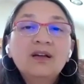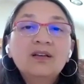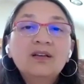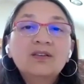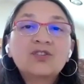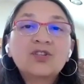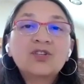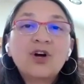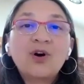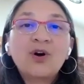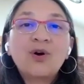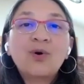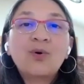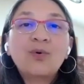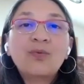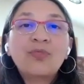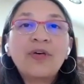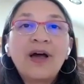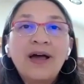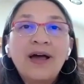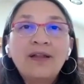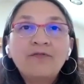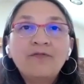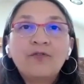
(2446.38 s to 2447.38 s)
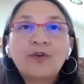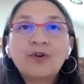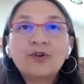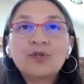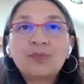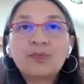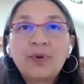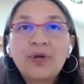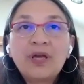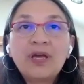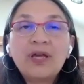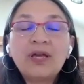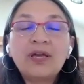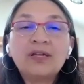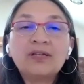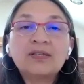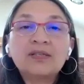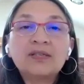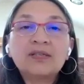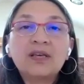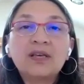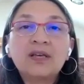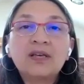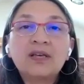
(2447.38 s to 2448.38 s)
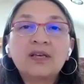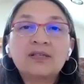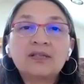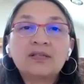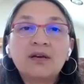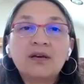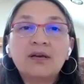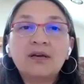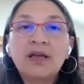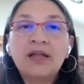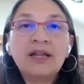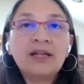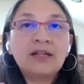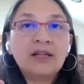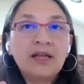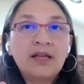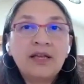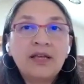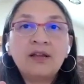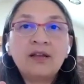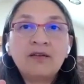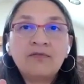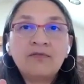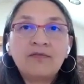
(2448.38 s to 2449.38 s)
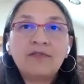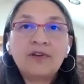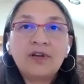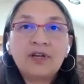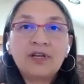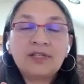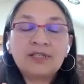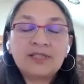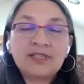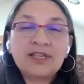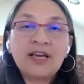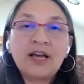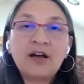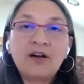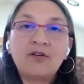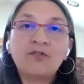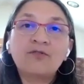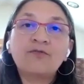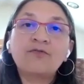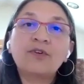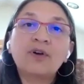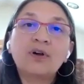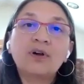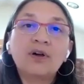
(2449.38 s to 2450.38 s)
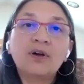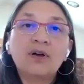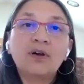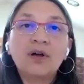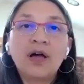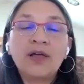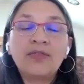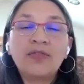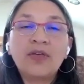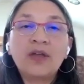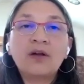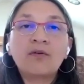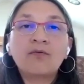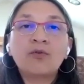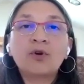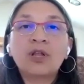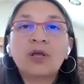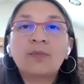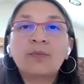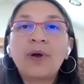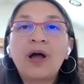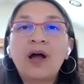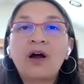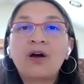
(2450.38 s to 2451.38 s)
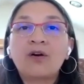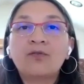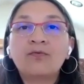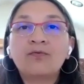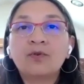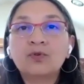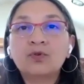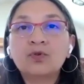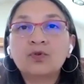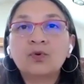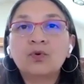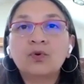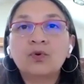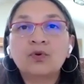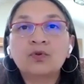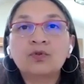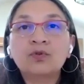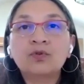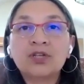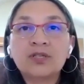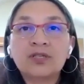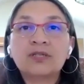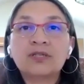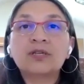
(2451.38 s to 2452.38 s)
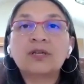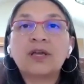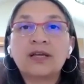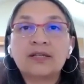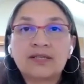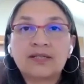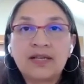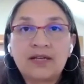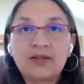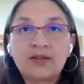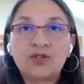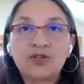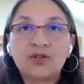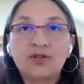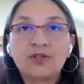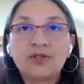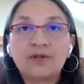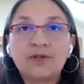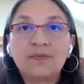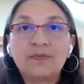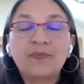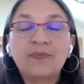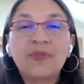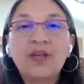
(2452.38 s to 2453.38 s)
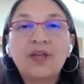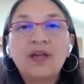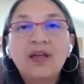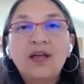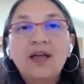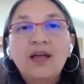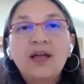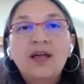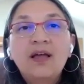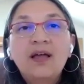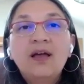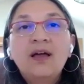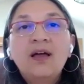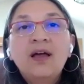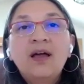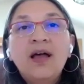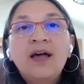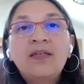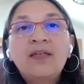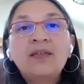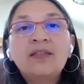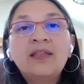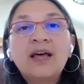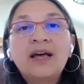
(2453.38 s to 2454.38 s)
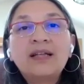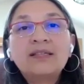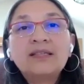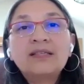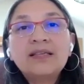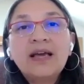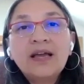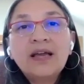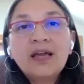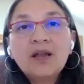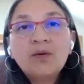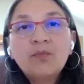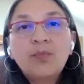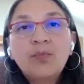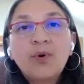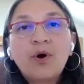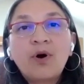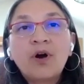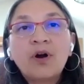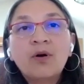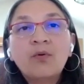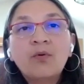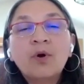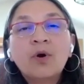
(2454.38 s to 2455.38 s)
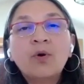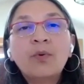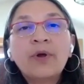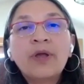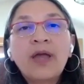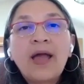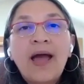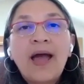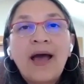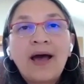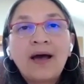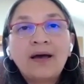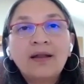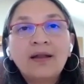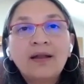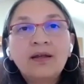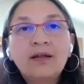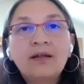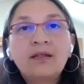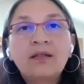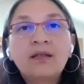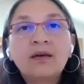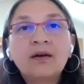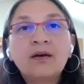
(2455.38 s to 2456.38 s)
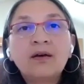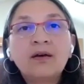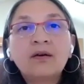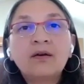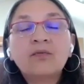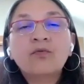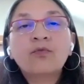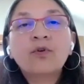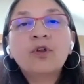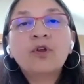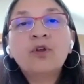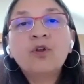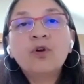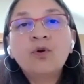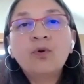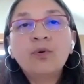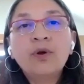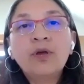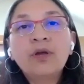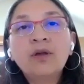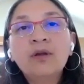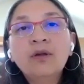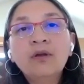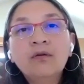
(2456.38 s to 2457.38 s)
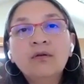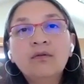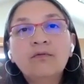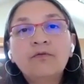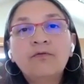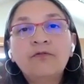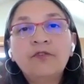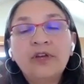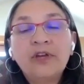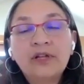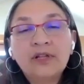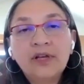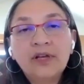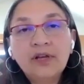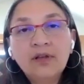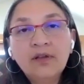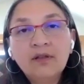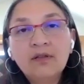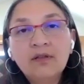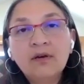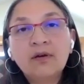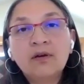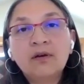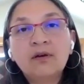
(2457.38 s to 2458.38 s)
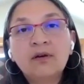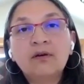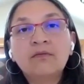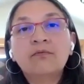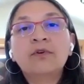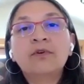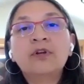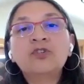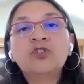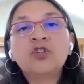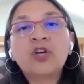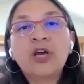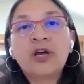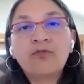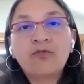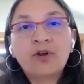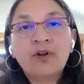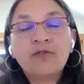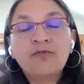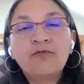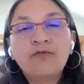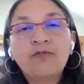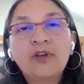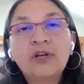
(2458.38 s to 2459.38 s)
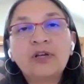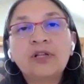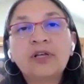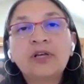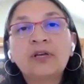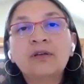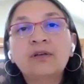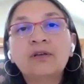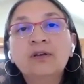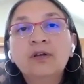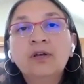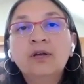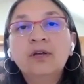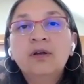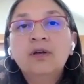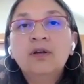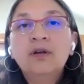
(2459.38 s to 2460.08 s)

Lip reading: So that first piece is in itself, I think, a really powerful tool just to get centered. And then that second part where we added the renewing feeling, the regenerative feeling,